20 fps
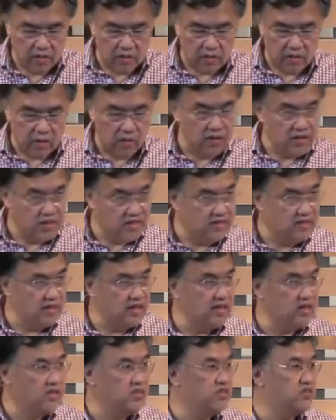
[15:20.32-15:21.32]
on
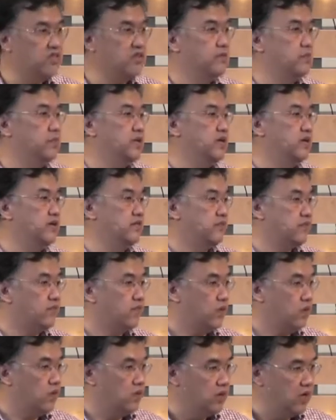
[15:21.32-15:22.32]
things above,
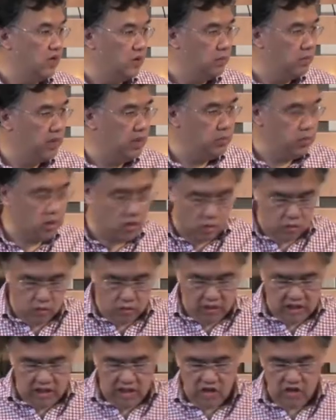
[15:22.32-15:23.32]
on our biblical
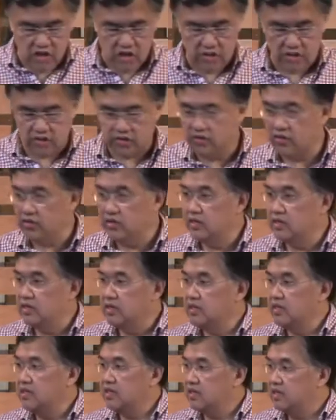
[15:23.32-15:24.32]
teachings,
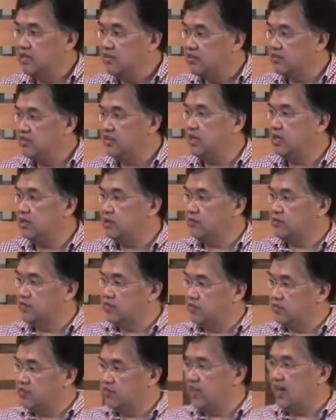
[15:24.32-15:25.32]
instead of
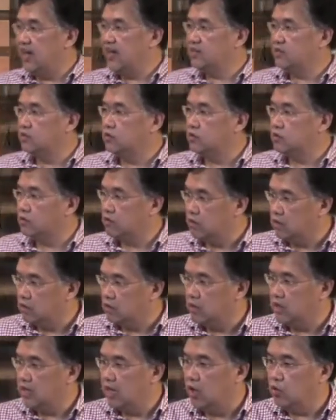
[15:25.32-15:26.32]
societal
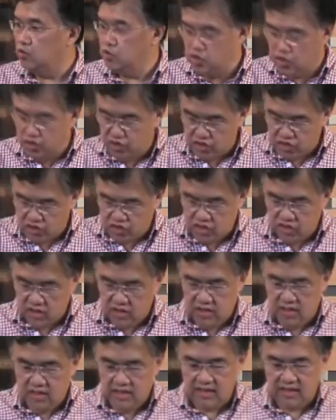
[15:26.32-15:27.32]
cultures
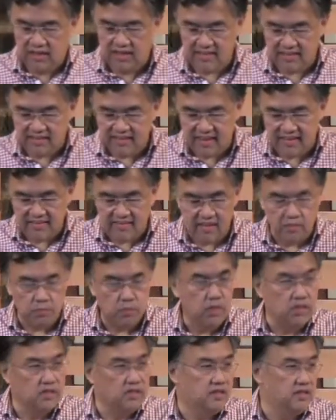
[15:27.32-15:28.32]
and
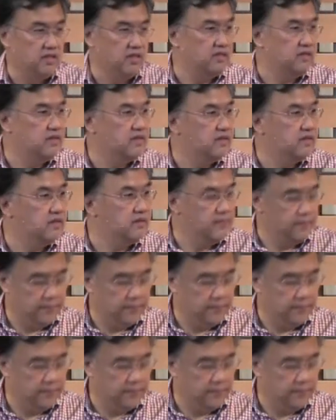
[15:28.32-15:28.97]
sensibilities.